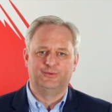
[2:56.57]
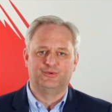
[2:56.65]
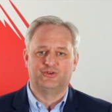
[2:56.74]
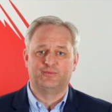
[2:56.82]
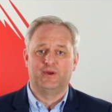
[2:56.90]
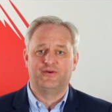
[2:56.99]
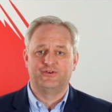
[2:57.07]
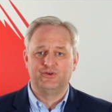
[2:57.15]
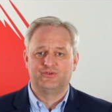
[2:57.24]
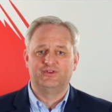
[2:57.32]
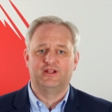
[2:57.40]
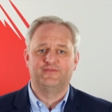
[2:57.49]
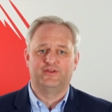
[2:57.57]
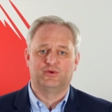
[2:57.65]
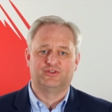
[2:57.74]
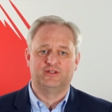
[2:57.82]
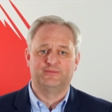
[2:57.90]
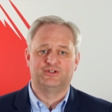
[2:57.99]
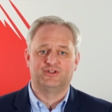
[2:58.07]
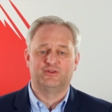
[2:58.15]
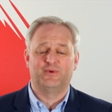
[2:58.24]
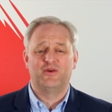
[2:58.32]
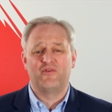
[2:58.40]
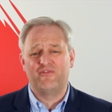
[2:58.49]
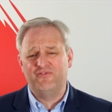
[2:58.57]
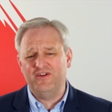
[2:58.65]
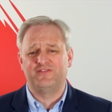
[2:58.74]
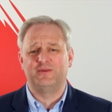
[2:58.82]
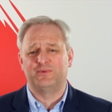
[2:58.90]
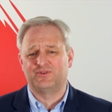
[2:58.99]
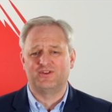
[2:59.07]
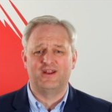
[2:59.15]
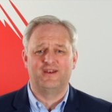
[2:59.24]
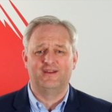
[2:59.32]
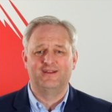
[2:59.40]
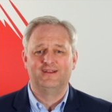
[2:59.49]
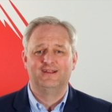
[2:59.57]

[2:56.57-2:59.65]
users by reducing their VOC emissions by over 50%.